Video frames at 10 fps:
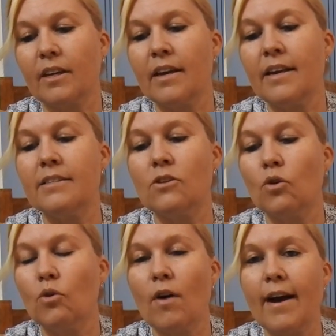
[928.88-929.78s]
in his
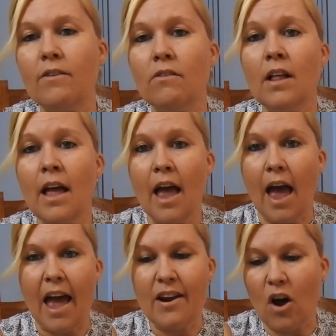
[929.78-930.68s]
little cradle
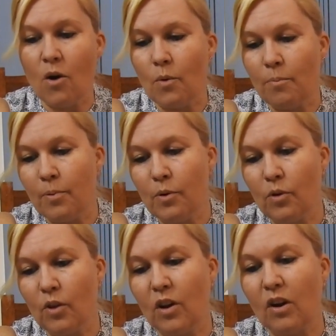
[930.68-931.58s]
and I will put
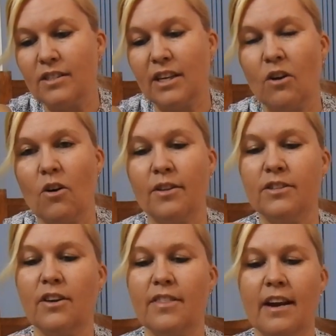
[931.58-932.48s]
all the glossing
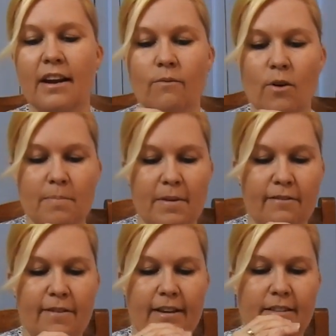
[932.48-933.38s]
on so then it won't be
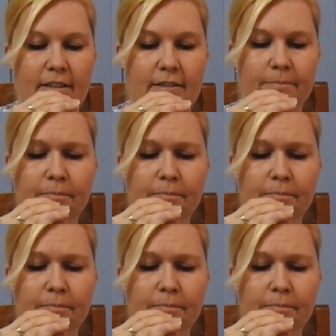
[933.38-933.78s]
affected.